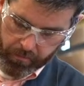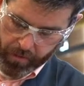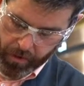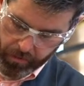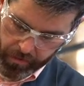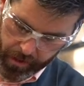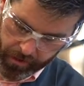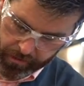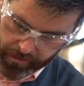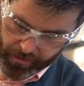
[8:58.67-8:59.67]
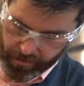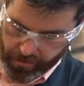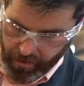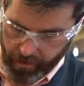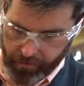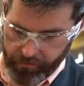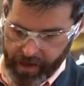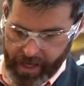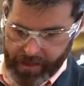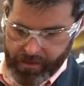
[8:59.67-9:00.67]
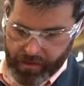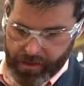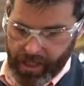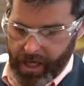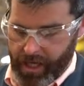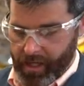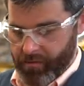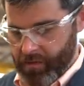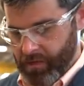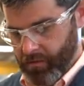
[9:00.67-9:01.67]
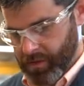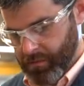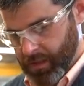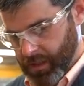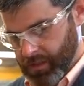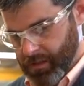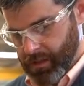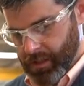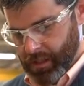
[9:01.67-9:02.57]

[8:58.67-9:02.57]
Both knuckles are, are phased or timed, which means